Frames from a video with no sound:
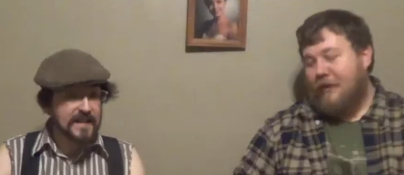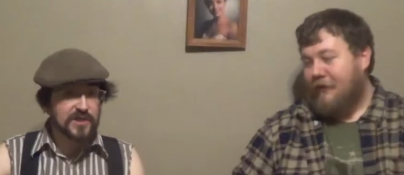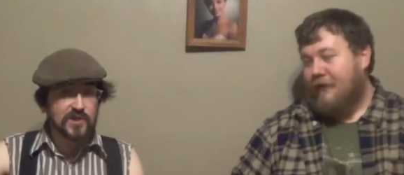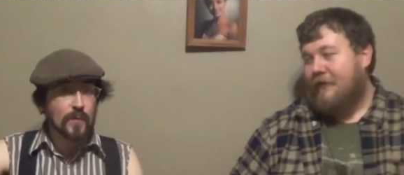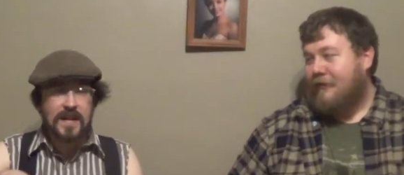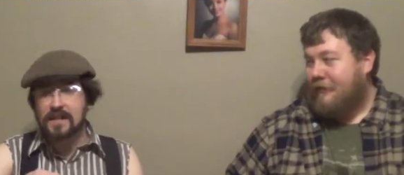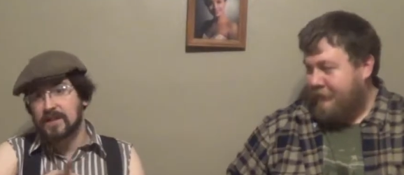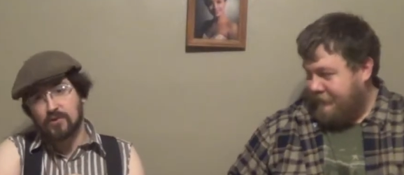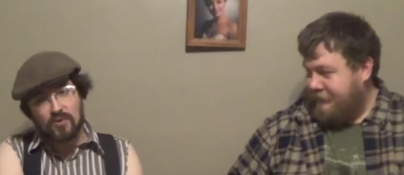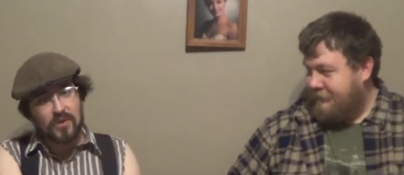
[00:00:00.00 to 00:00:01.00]
Speaker 1: And it's sweet
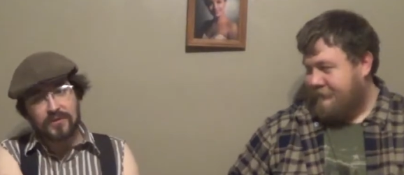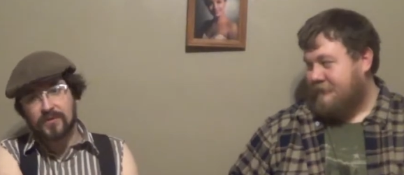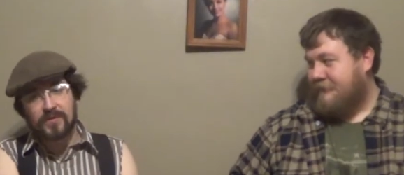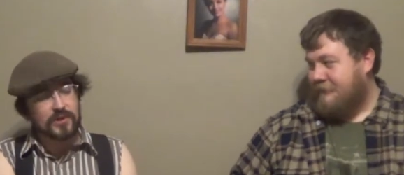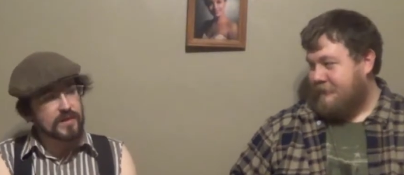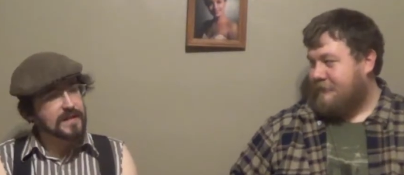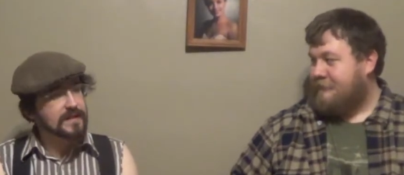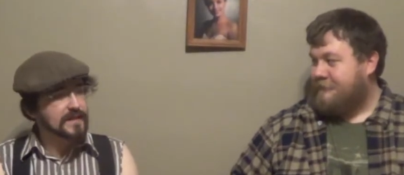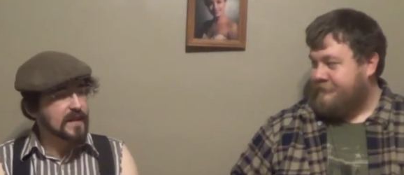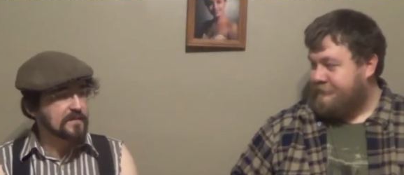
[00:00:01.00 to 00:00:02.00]
and it's rolling through the
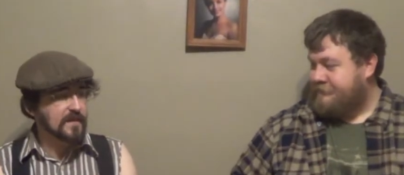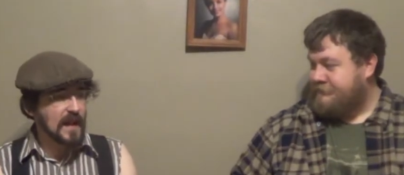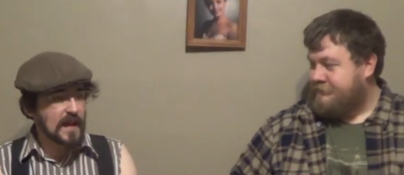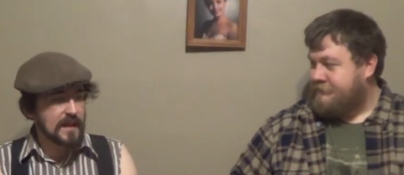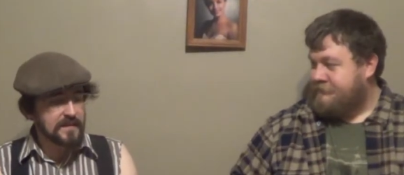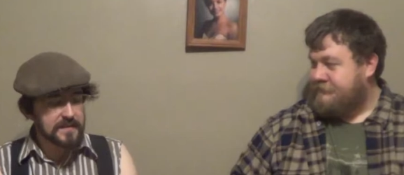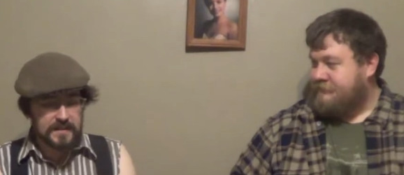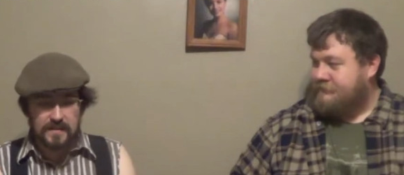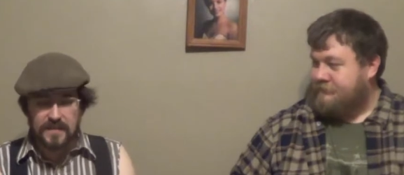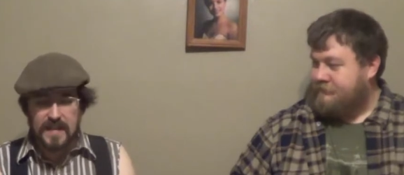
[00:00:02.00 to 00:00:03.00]
streets and stuff and
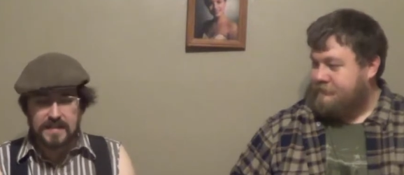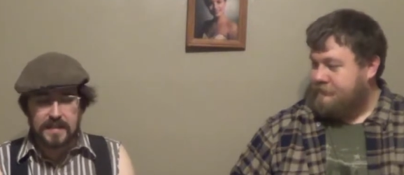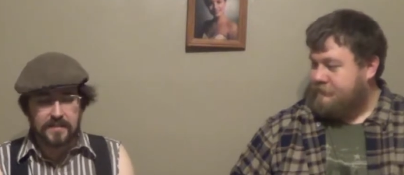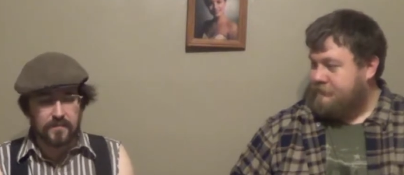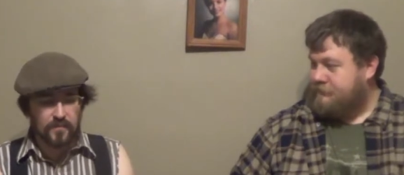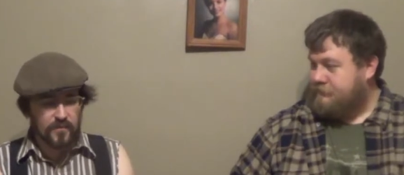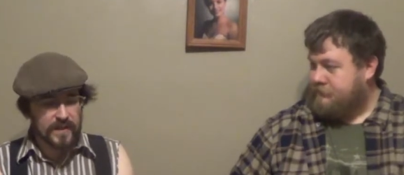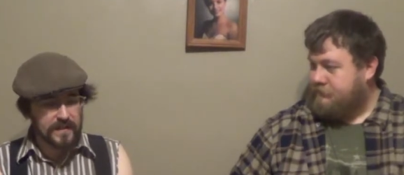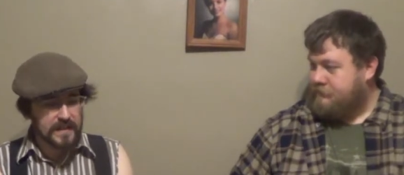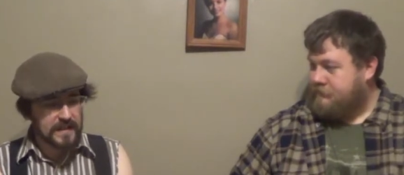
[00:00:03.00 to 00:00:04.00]
they didn't
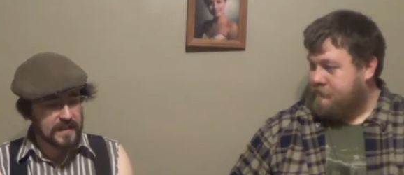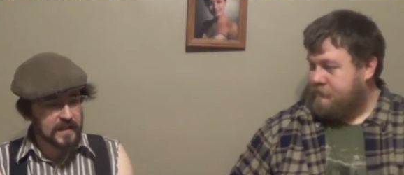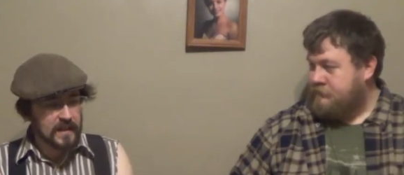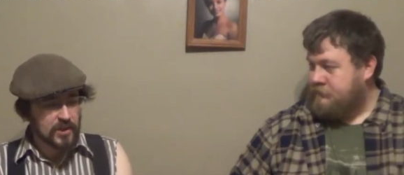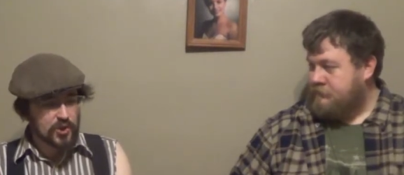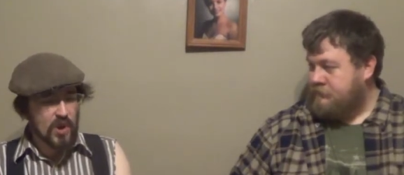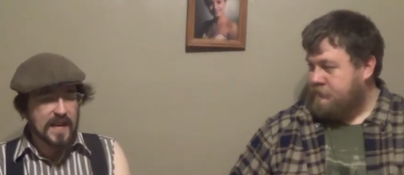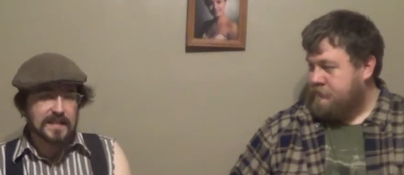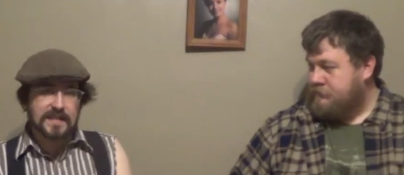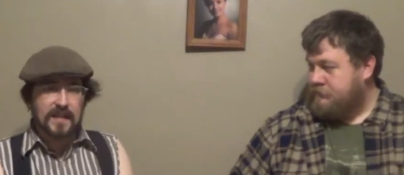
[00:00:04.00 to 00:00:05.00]
really
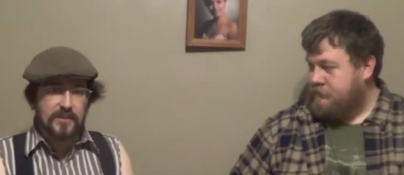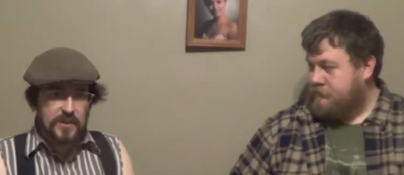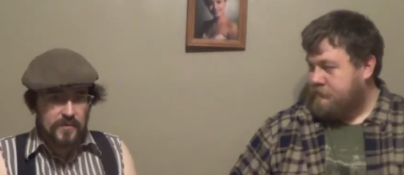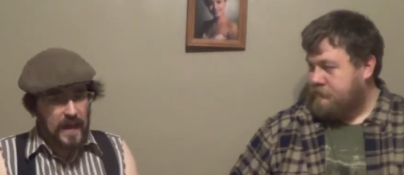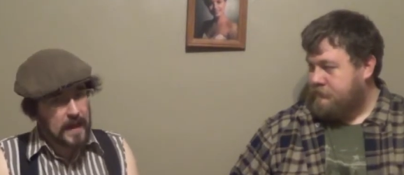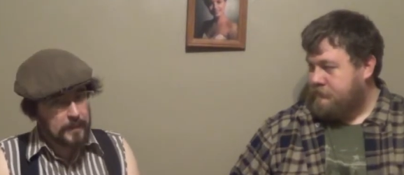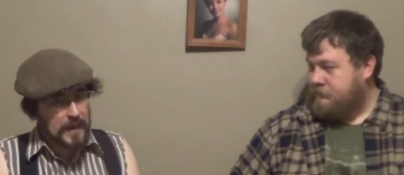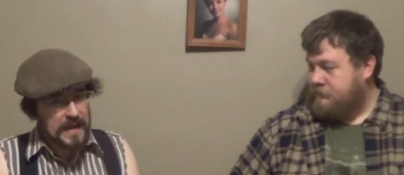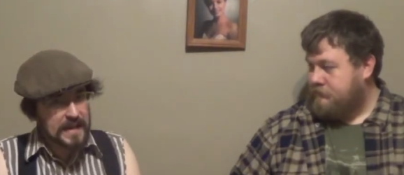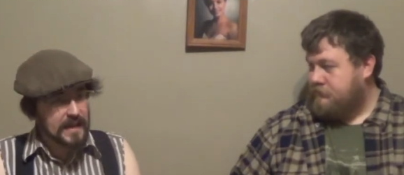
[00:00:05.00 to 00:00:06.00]
try to sell you that
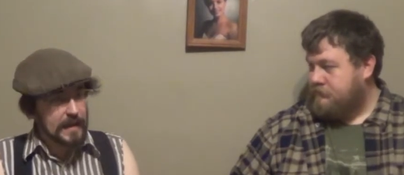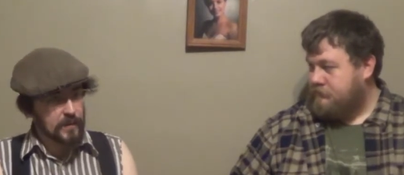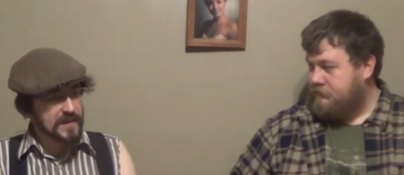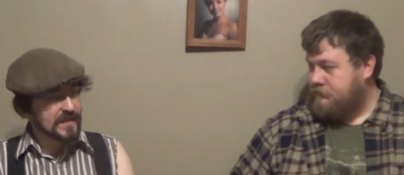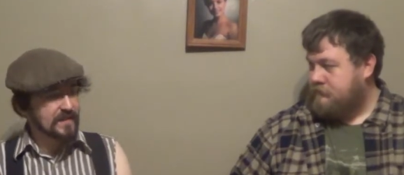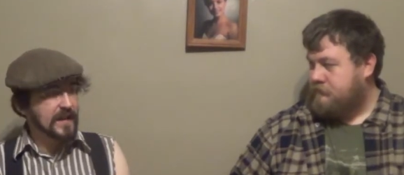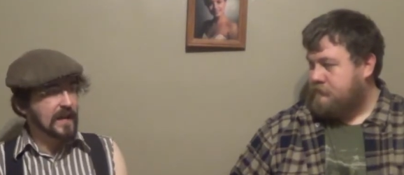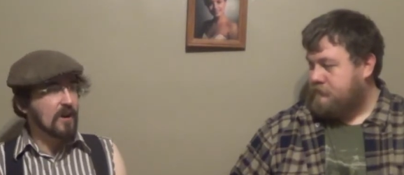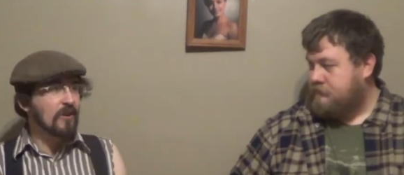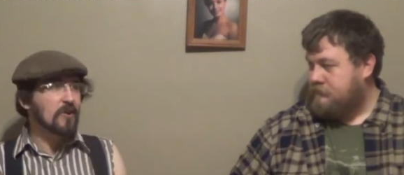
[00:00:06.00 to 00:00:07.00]
bike. It wasn't
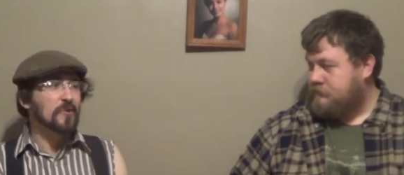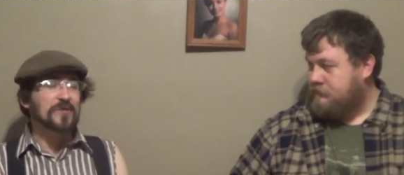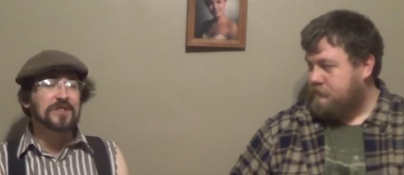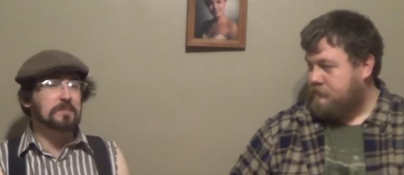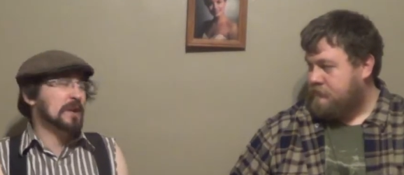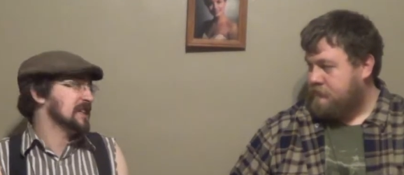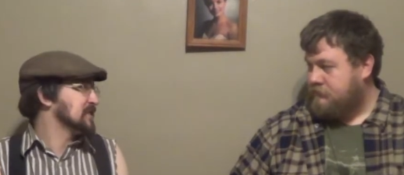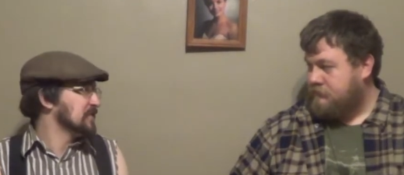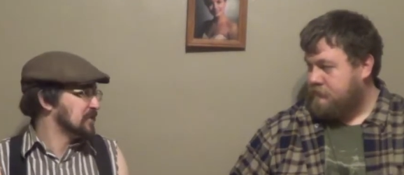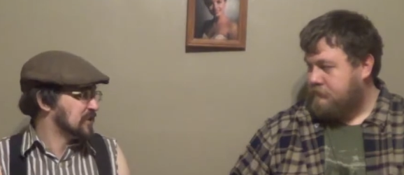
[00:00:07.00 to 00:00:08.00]
like, oh, this bike's
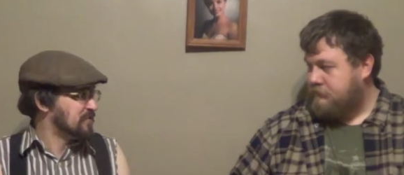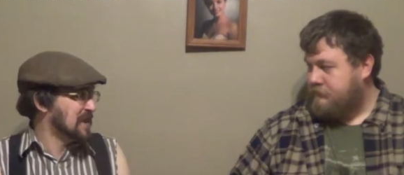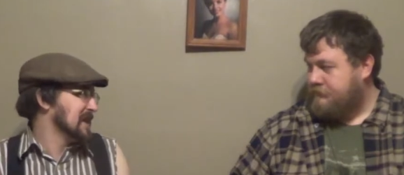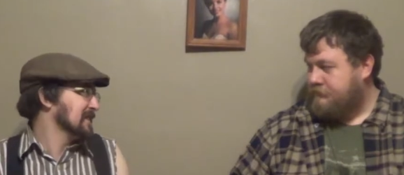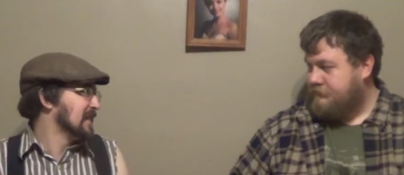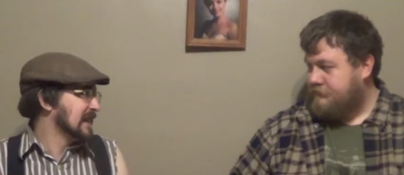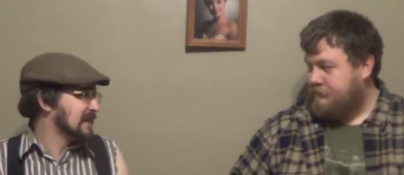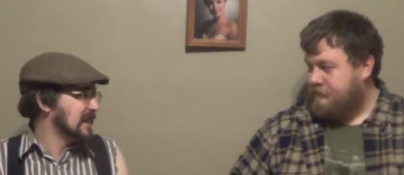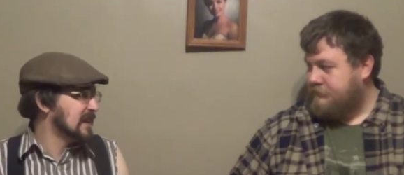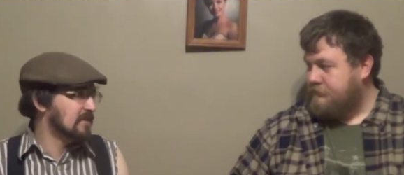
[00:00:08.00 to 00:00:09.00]
so sweet.
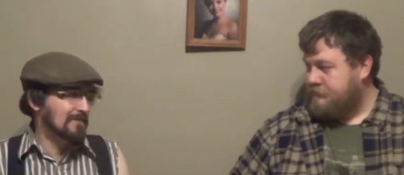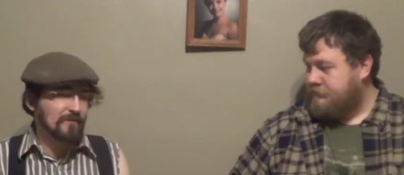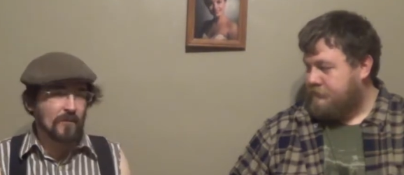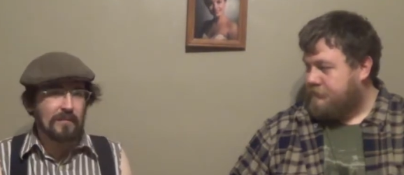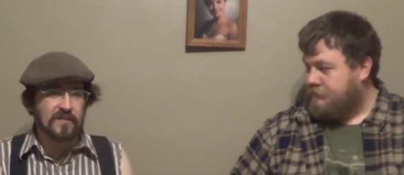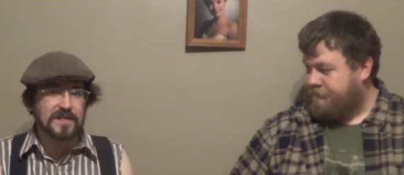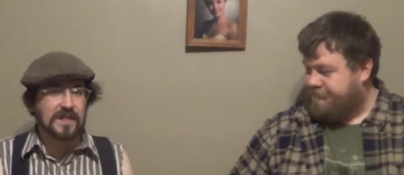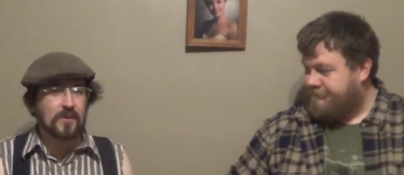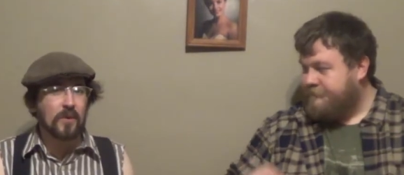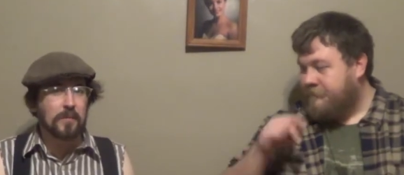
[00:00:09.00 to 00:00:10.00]
Like, they didn't reference
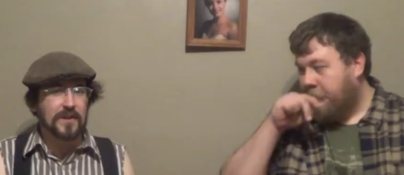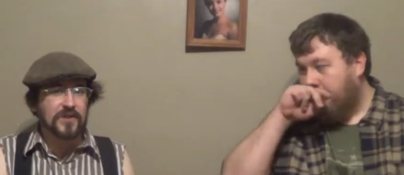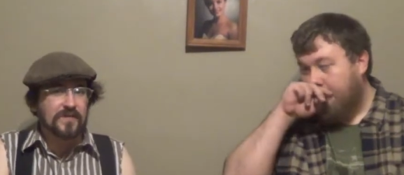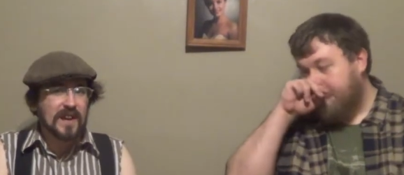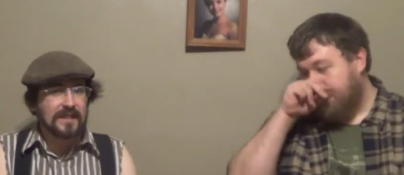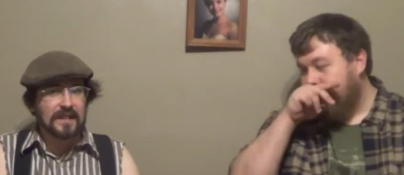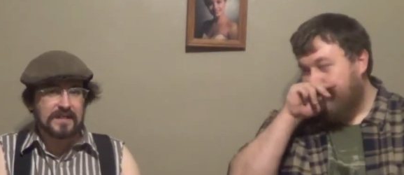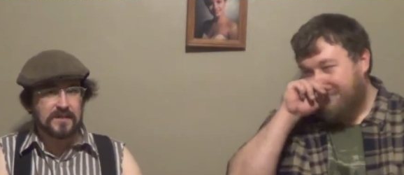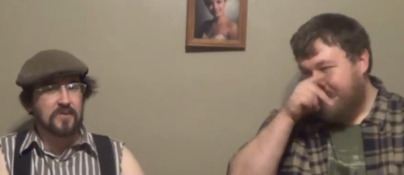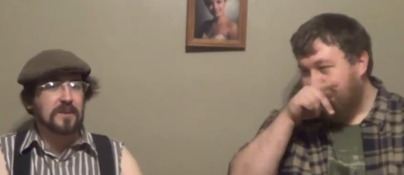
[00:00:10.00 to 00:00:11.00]
it a whole bunch. In fact, it
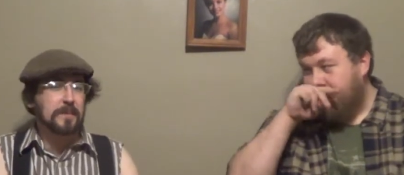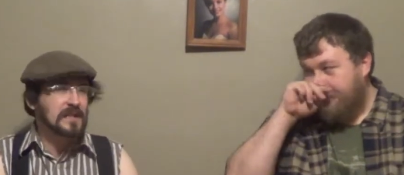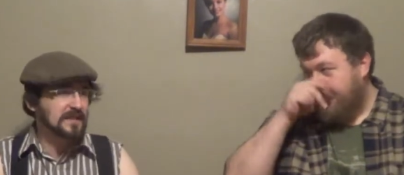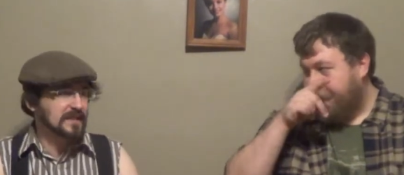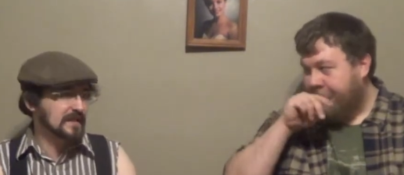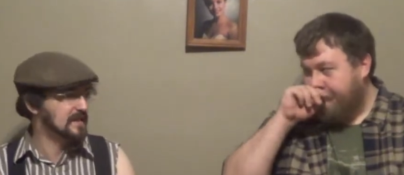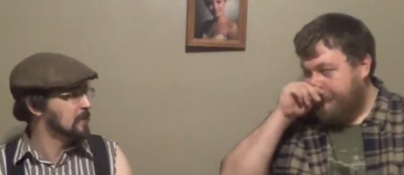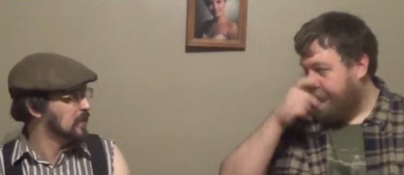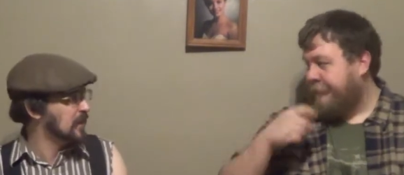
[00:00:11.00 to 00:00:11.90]
gets torn to pieces at some